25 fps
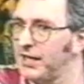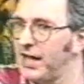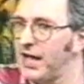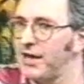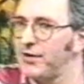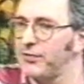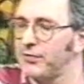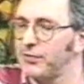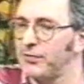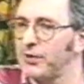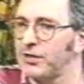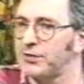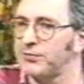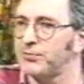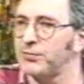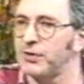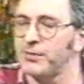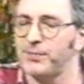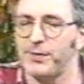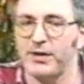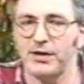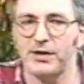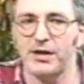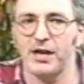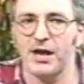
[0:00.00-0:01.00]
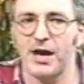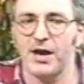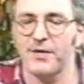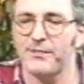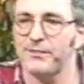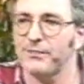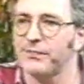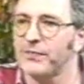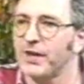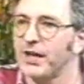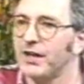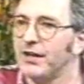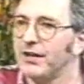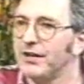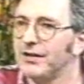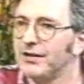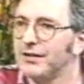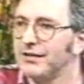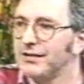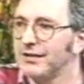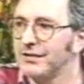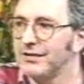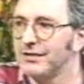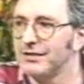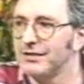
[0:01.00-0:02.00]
there, which would have been. Um... Oh, no!